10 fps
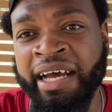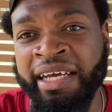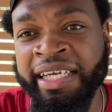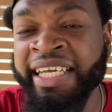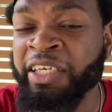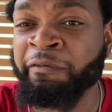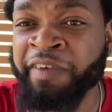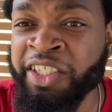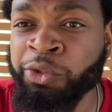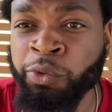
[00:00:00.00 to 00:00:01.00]

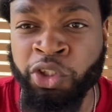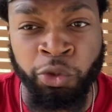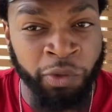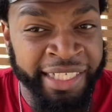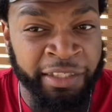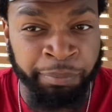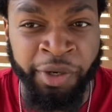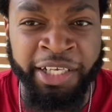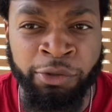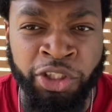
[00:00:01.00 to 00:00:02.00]
individuals who like to
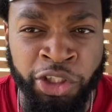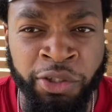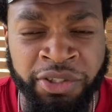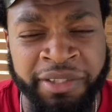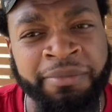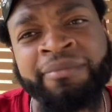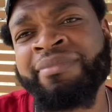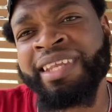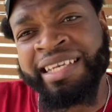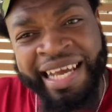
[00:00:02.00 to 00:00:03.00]
prey on children.
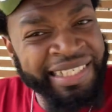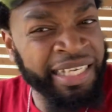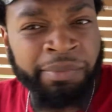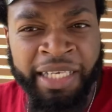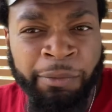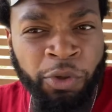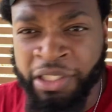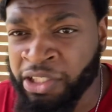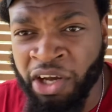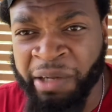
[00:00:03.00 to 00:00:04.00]
And that's something I'm going
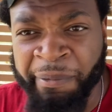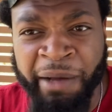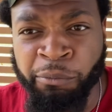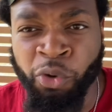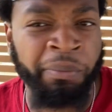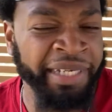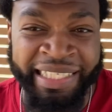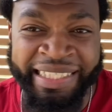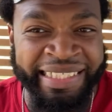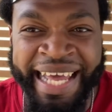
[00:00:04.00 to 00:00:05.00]
to talk about more,
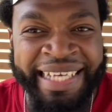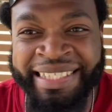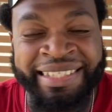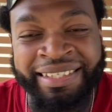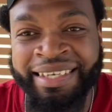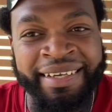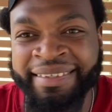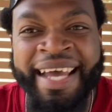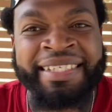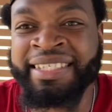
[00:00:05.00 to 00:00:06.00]
because that's
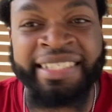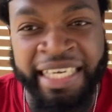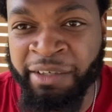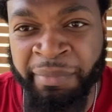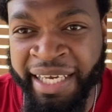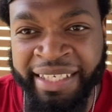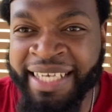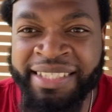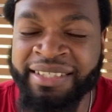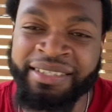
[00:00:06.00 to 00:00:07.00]
sick, man.
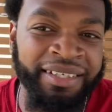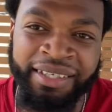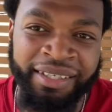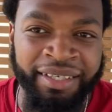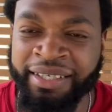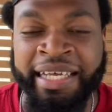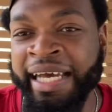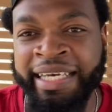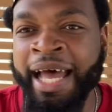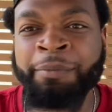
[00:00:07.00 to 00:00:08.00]

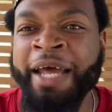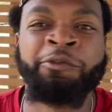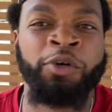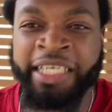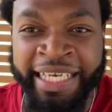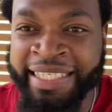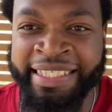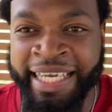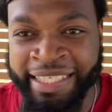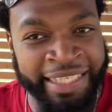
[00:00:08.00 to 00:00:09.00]
I'm not even going to get into
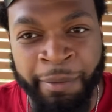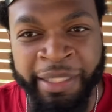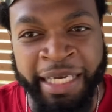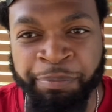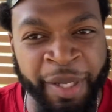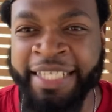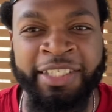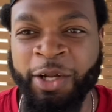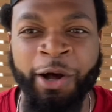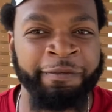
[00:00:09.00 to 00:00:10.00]
that, because I'm going to get pissed
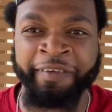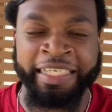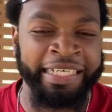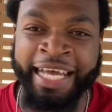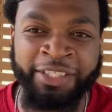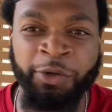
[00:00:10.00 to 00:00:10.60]
off, and that's going